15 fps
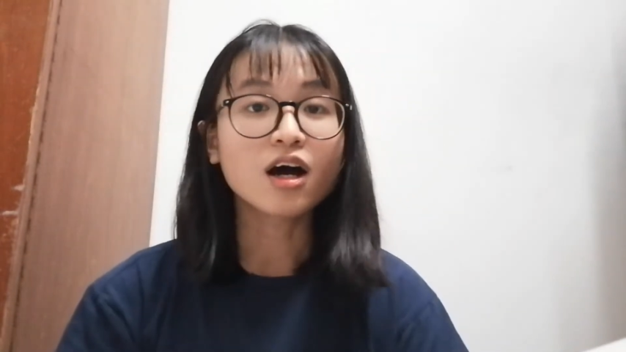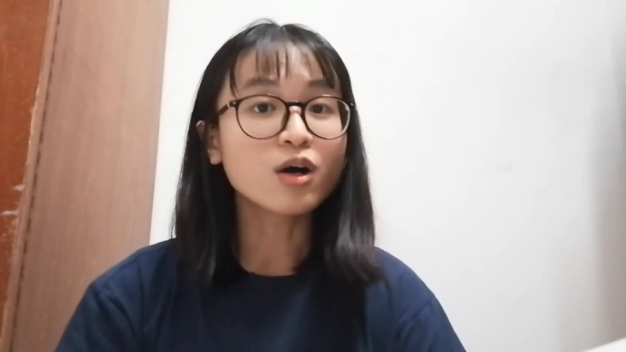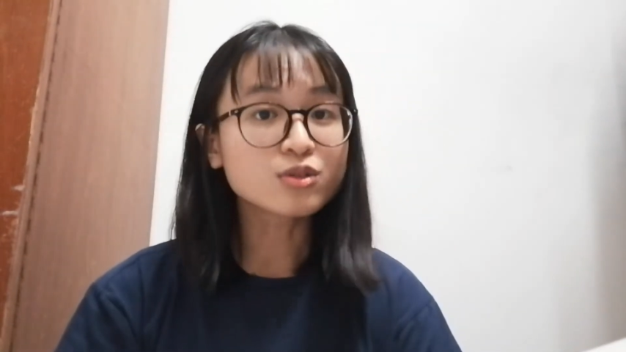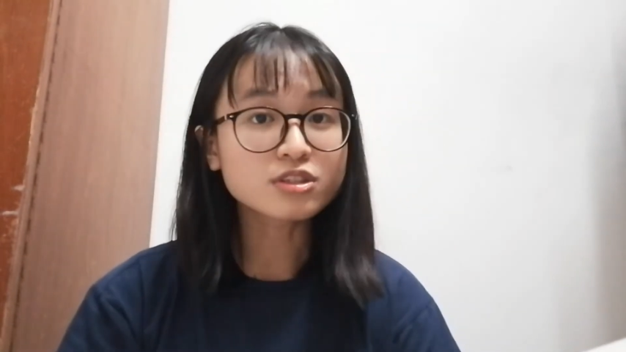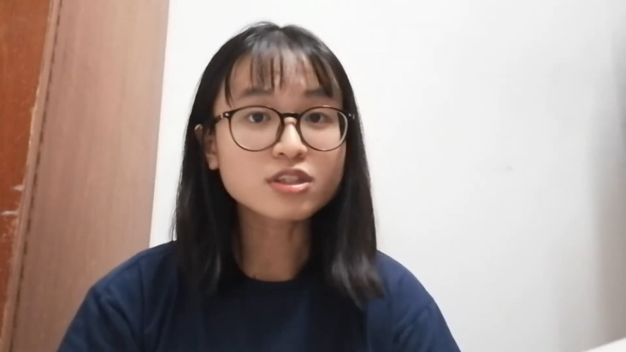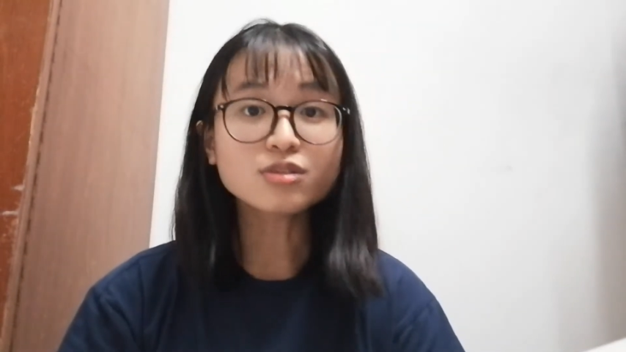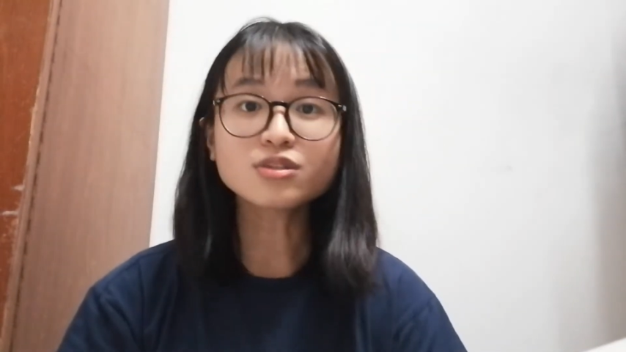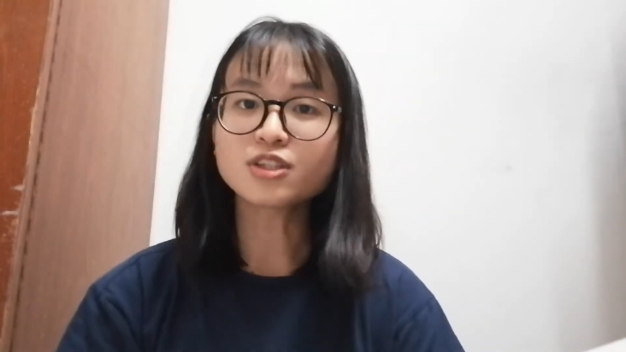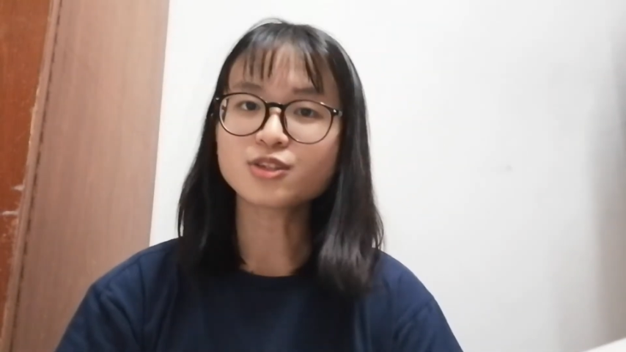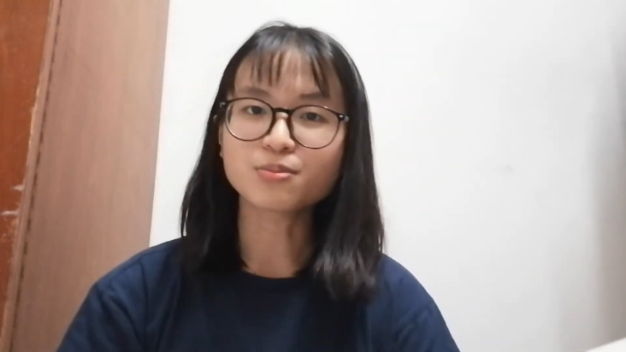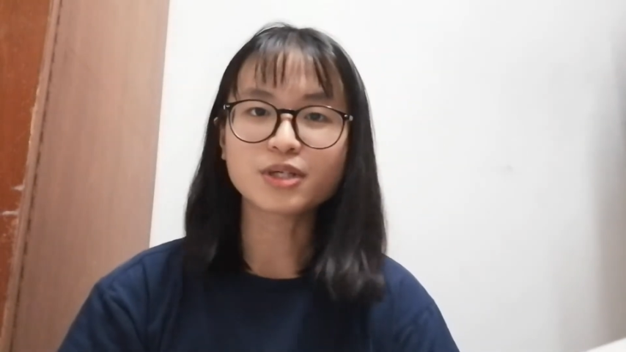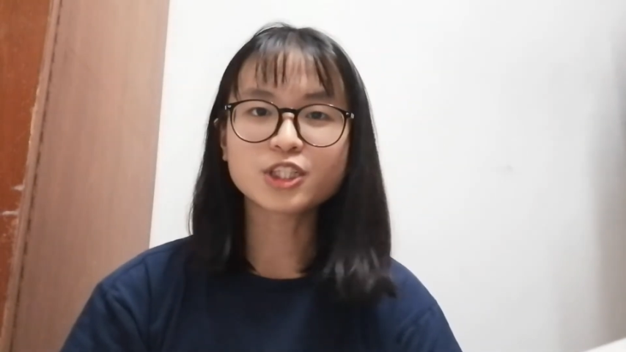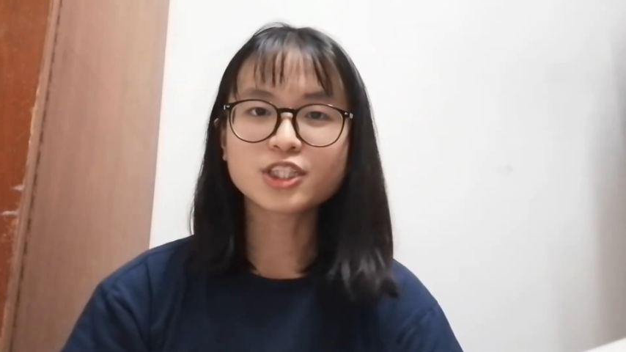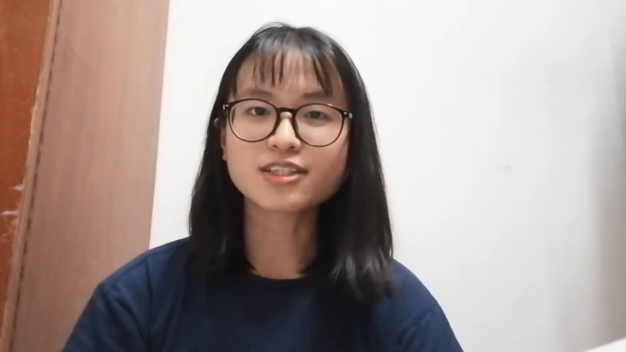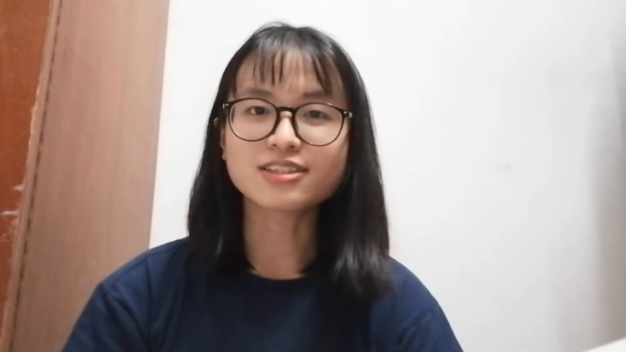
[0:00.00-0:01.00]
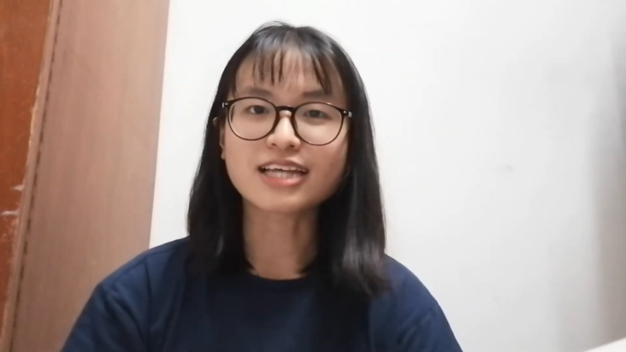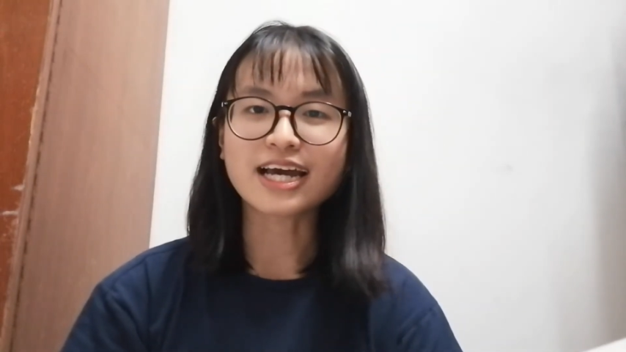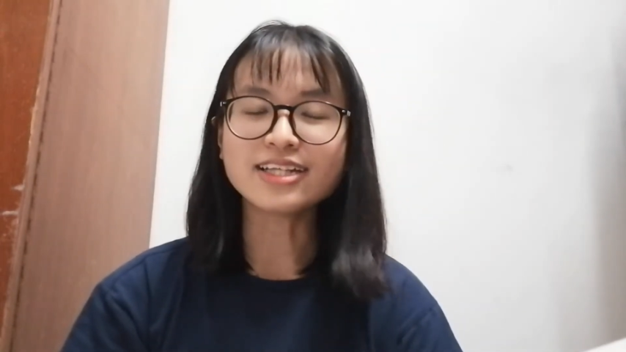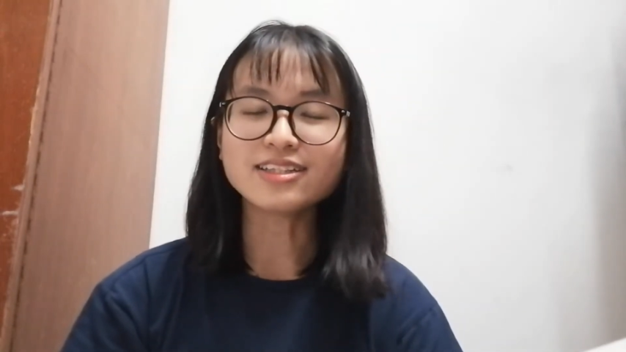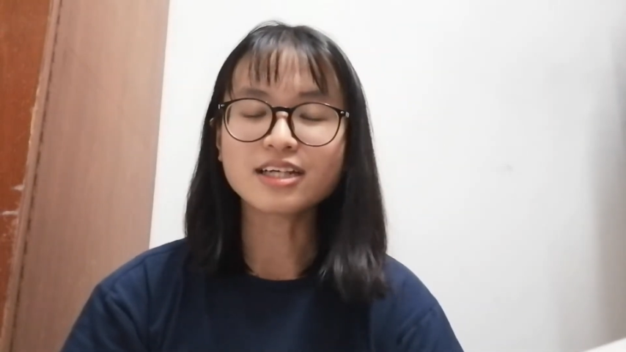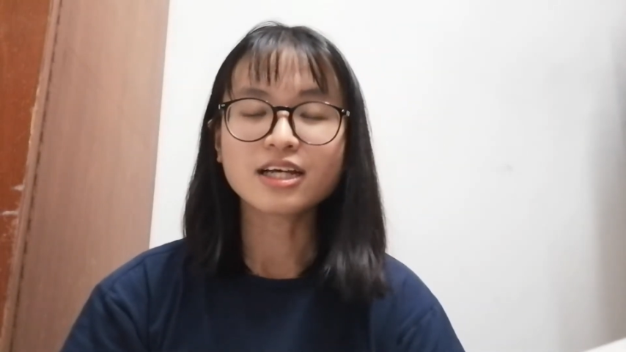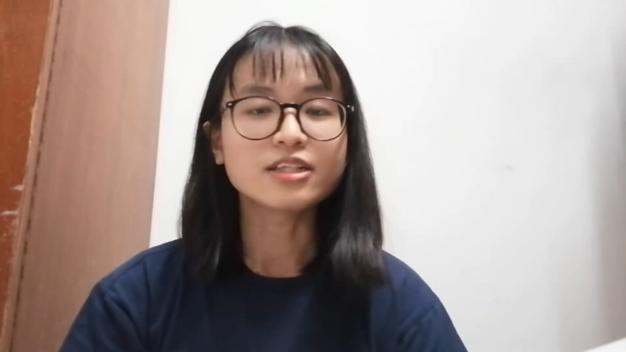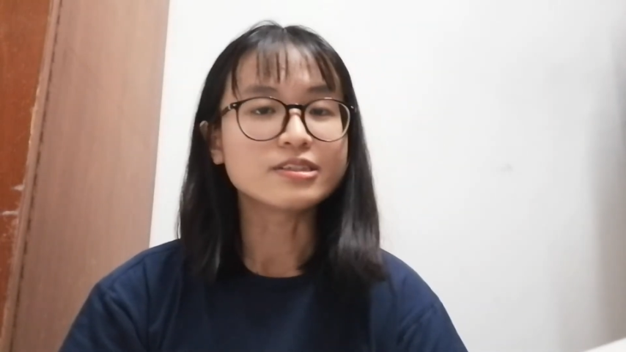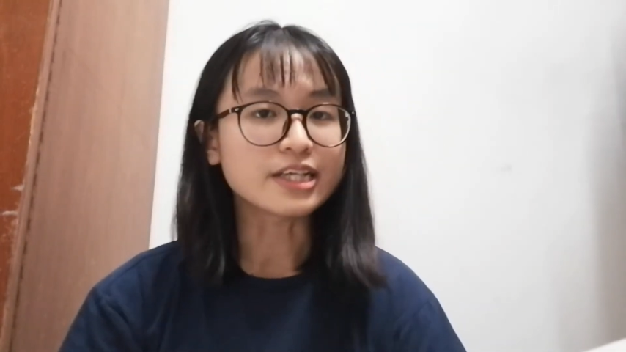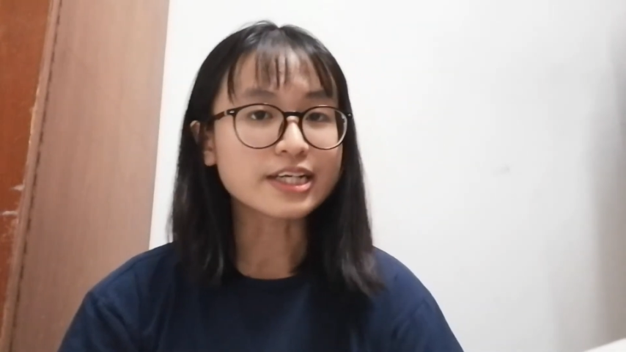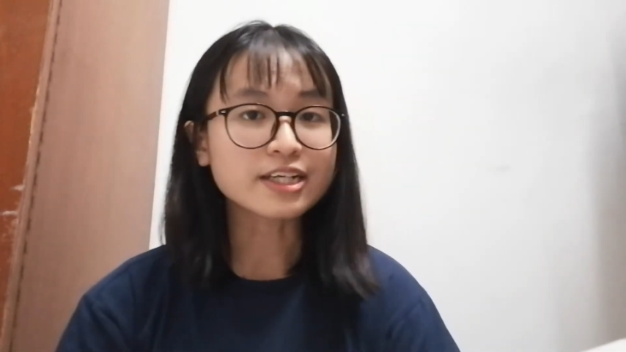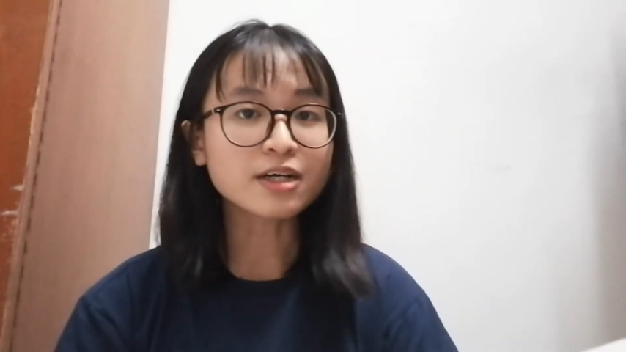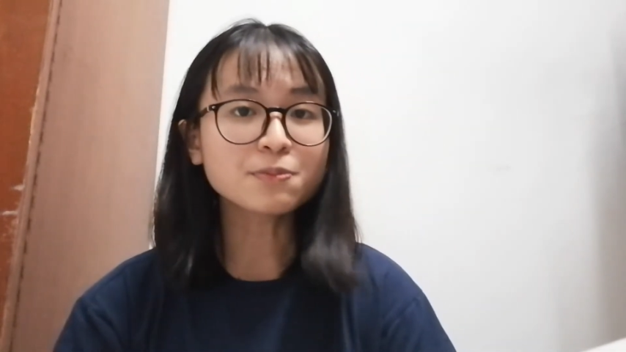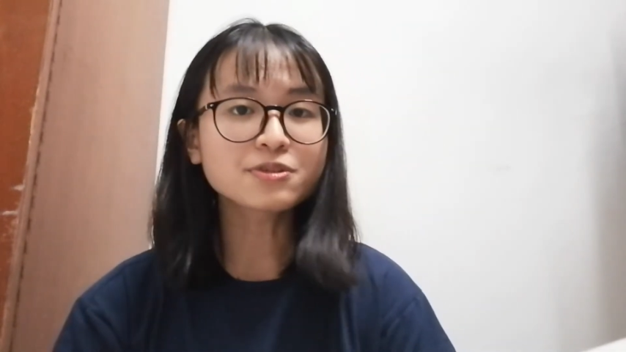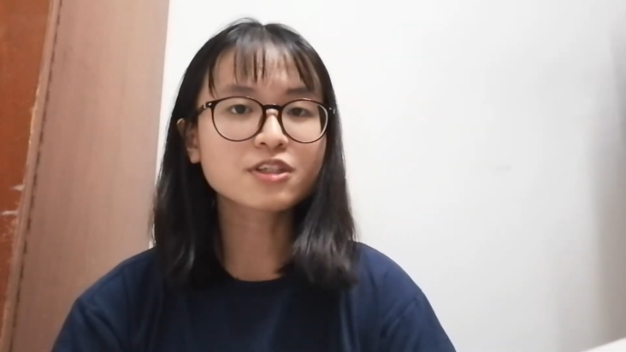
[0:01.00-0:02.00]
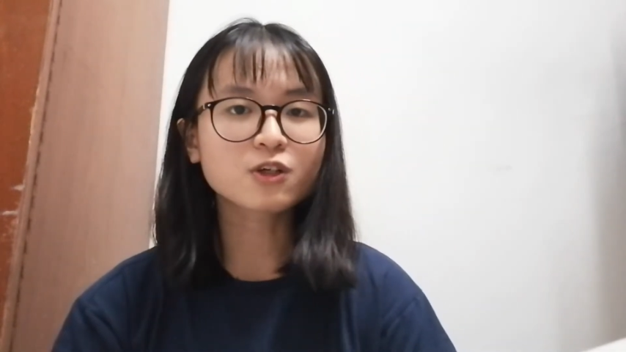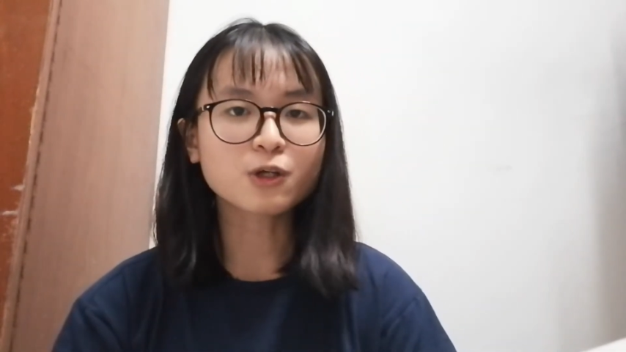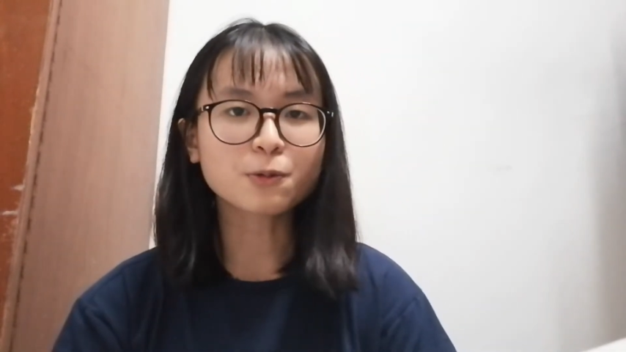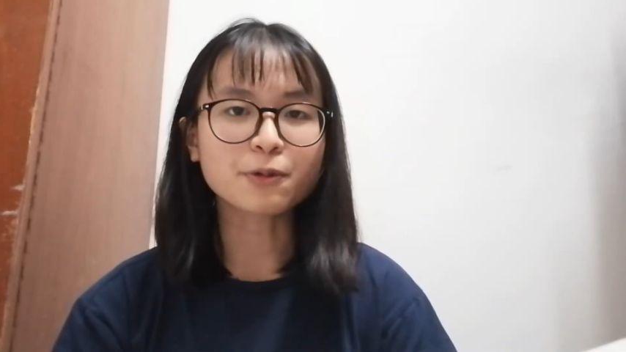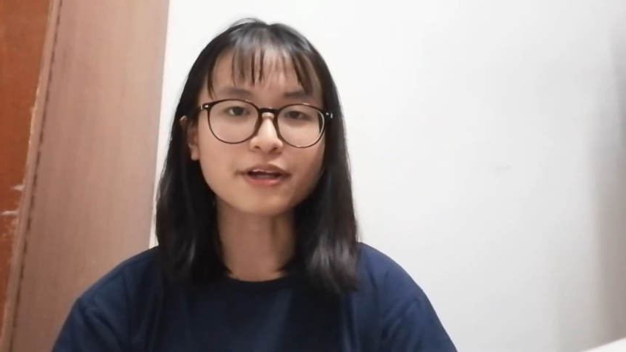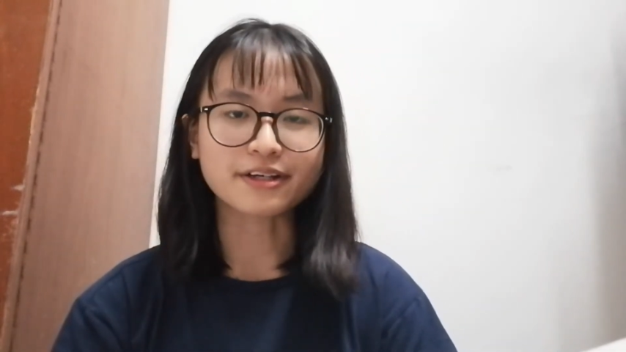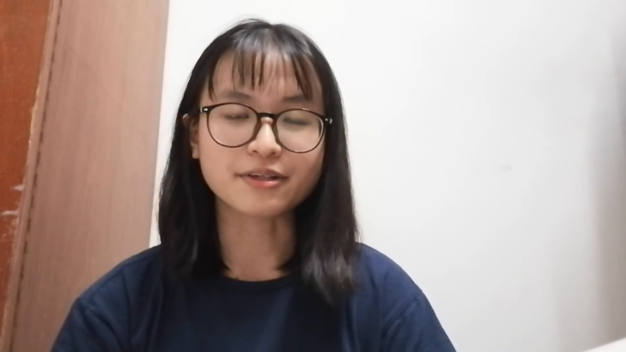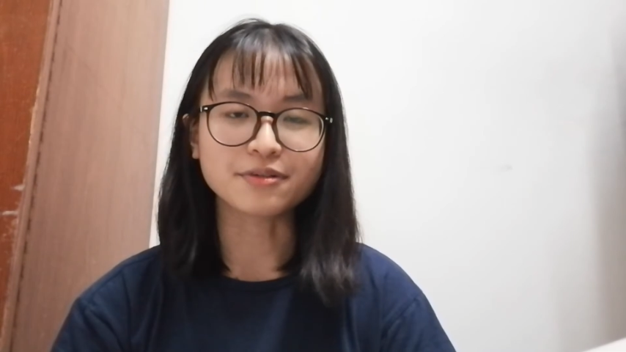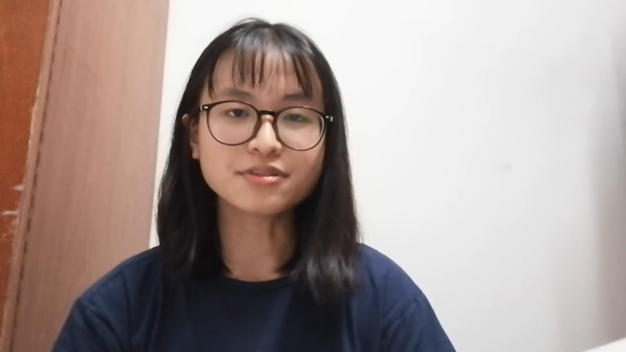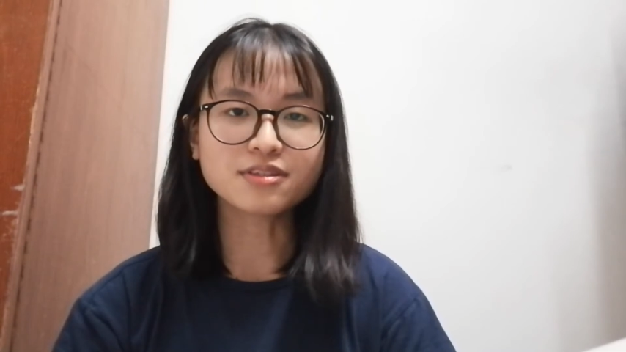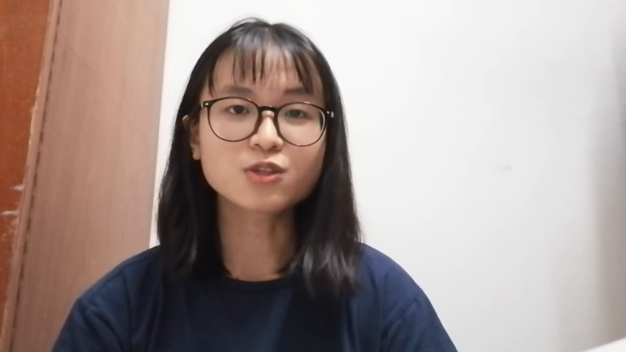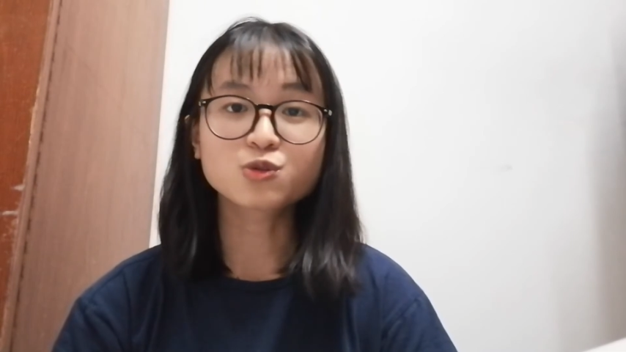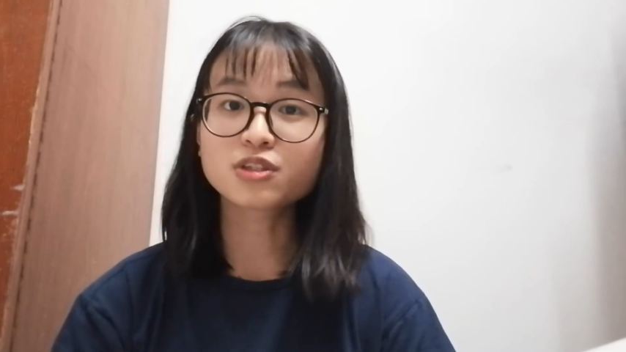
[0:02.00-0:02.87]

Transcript: Also, not to mention that Jacob's cream crackers